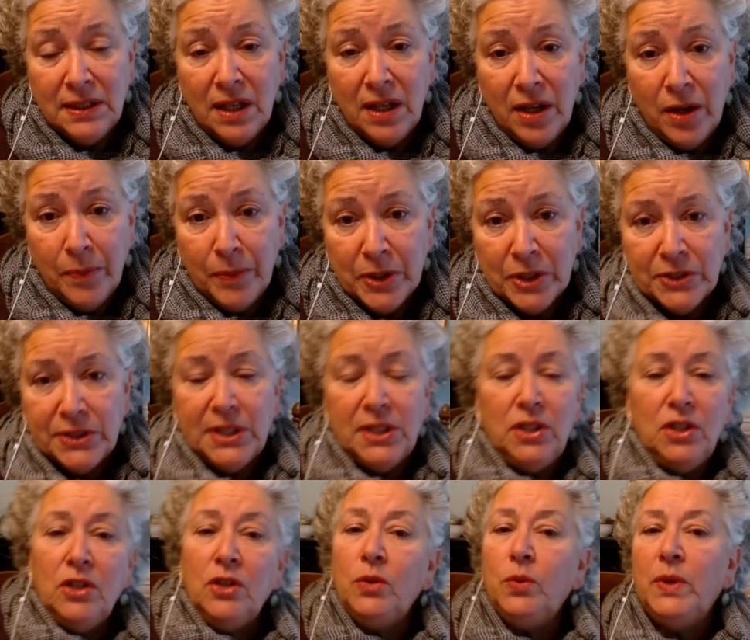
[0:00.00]
a person
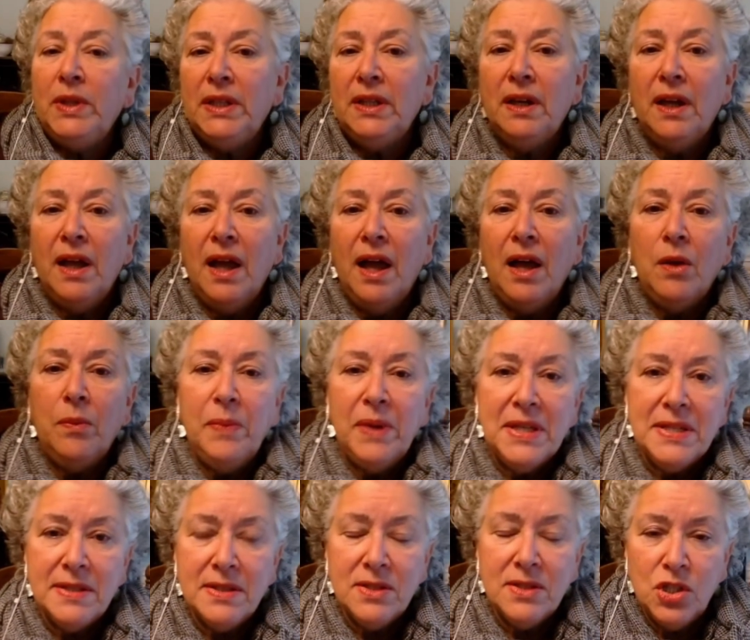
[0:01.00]
who would help
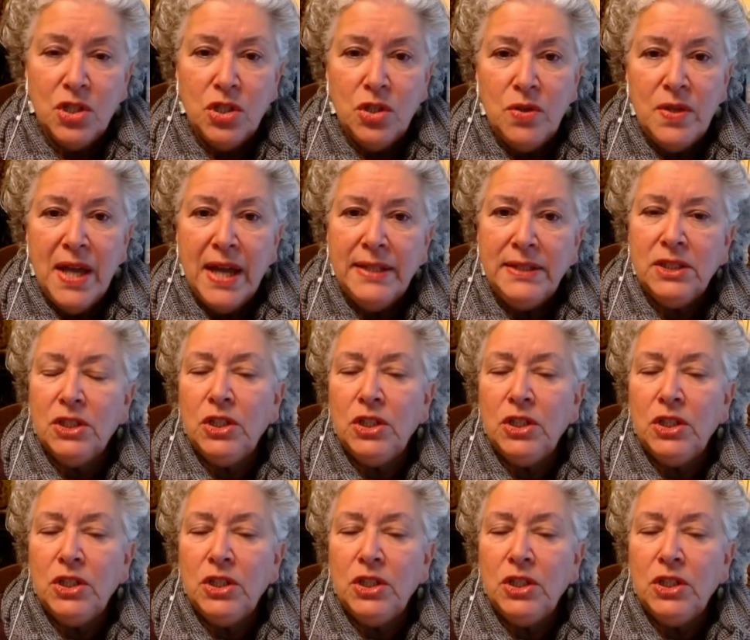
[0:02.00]
us to do that,